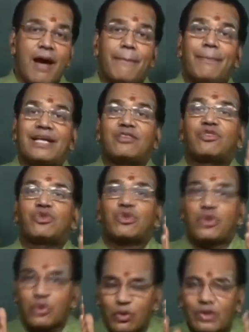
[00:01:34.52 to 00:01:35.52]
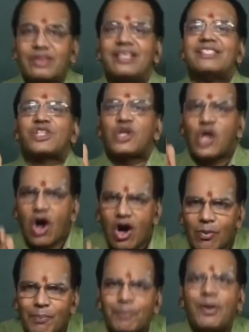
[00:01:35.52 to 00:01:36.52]
But through this
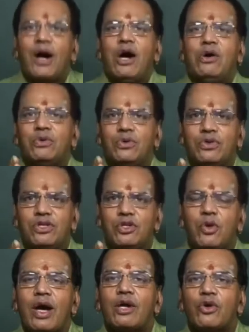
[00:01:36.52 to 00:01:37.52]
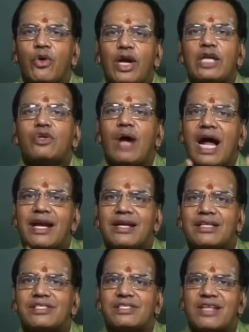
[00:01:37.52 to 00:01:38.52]
compound, you are going to
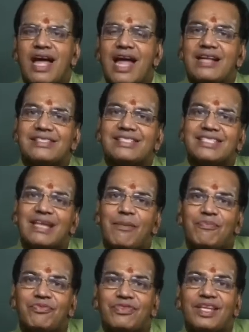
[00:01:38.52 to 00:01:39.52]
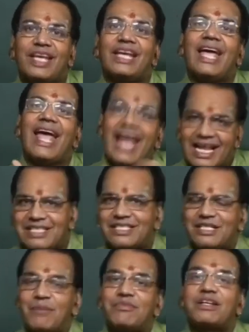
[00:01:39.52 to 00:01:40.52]
understand something
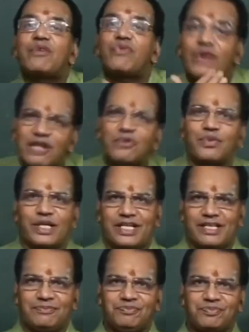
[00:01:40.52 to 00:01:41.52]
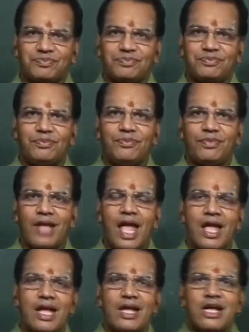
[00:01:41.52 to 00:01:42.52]
else, some different word.
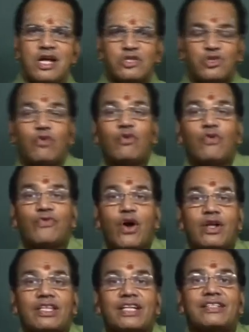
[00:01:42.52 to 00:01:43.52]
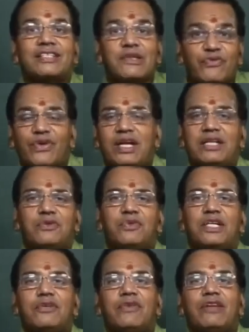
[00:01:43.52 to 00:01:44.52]
So for the different
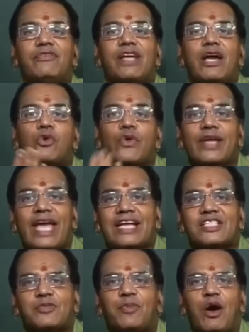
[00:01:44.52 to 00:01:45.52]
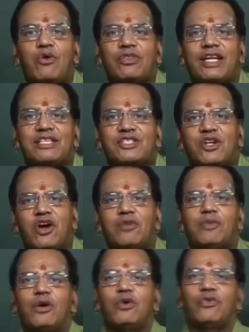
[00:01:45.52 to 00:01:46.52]
word, when we are doing expound, that is called
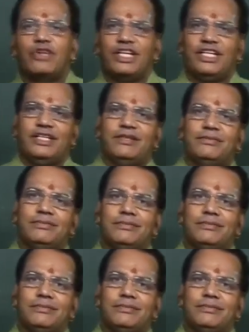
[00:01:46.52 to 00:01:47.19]
Bahuvreehi.